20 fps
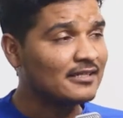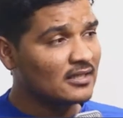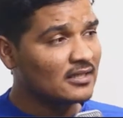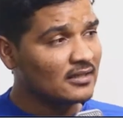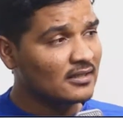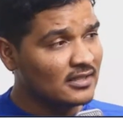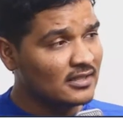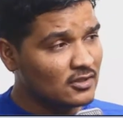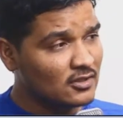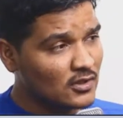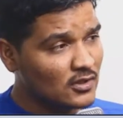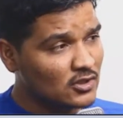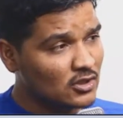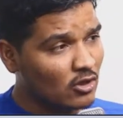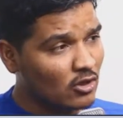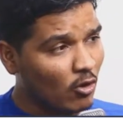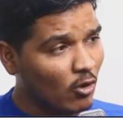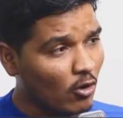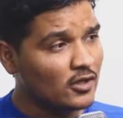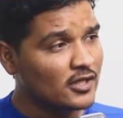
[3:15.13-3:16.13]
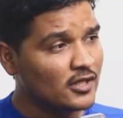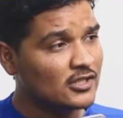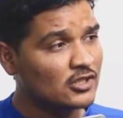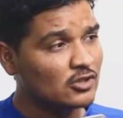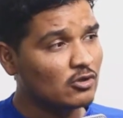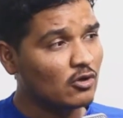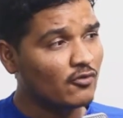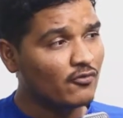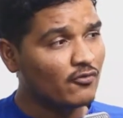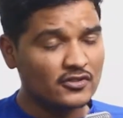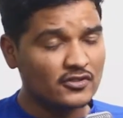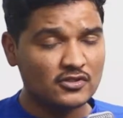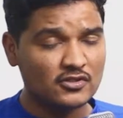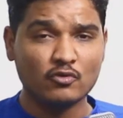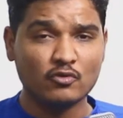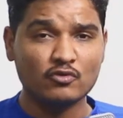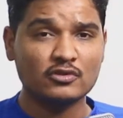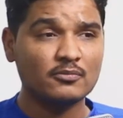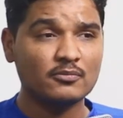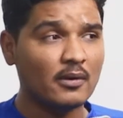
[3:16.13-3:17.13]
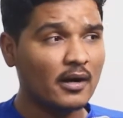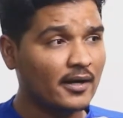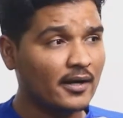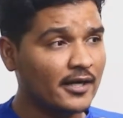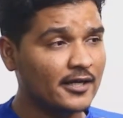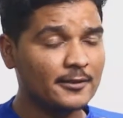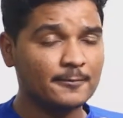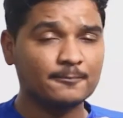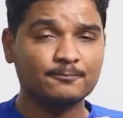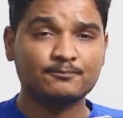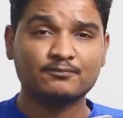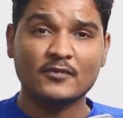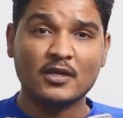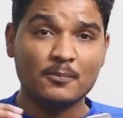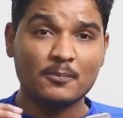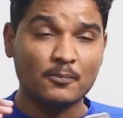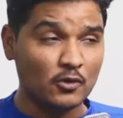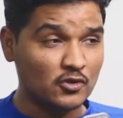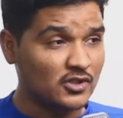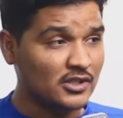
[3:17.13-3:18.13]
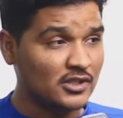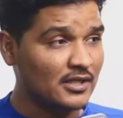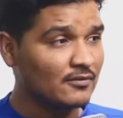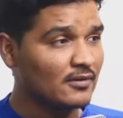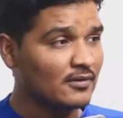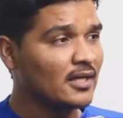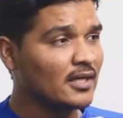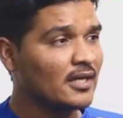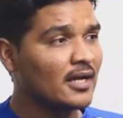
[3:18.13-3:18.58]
This was the only stock which moved the market positively,